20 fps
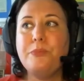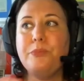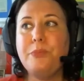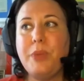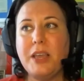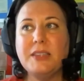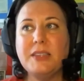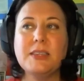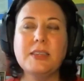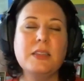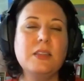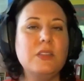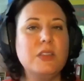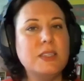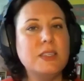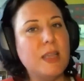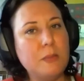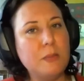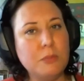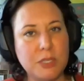basically the
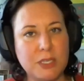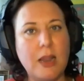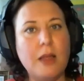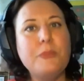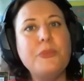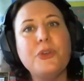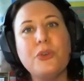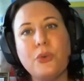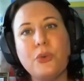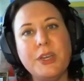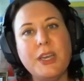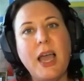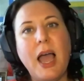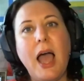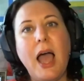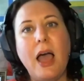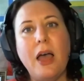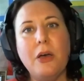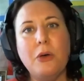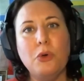same setup. You're going to
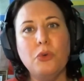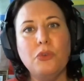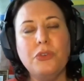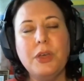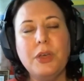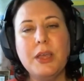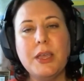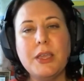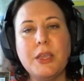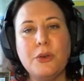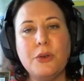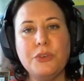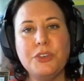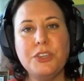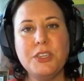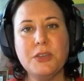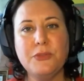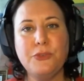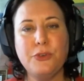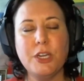have, you know,
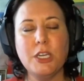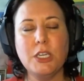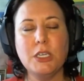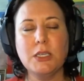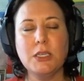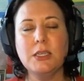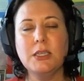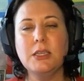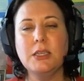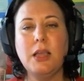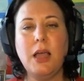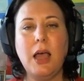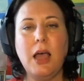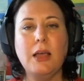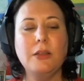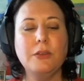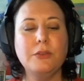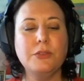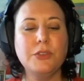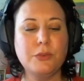different.
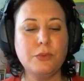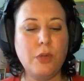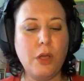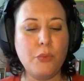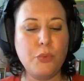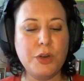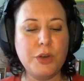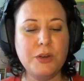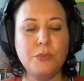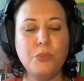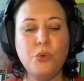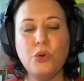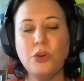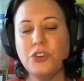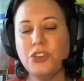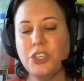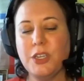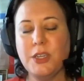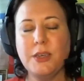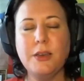Uh, a written
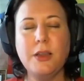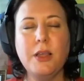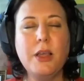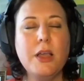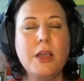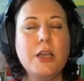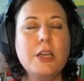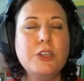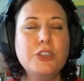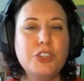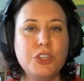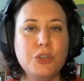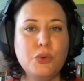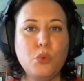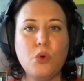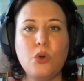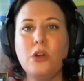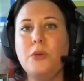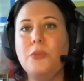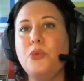portion, two
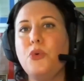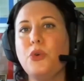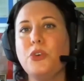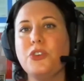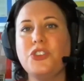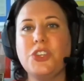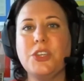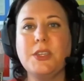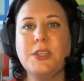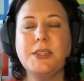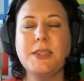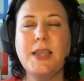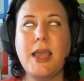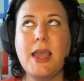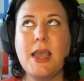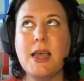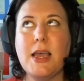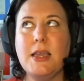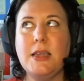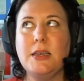oral portions,
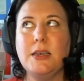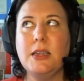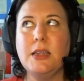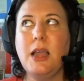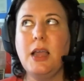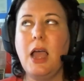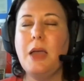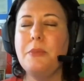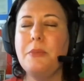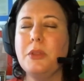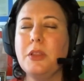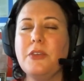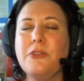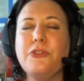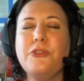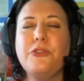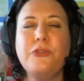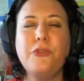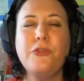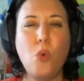and I believe
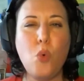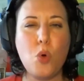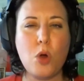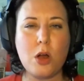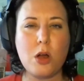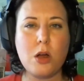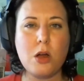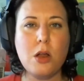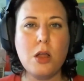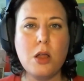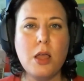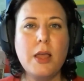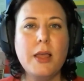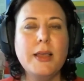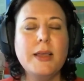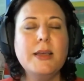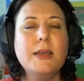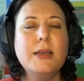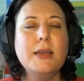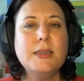four
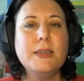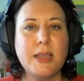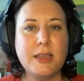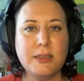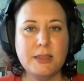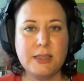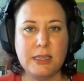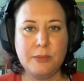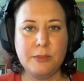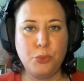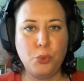tasting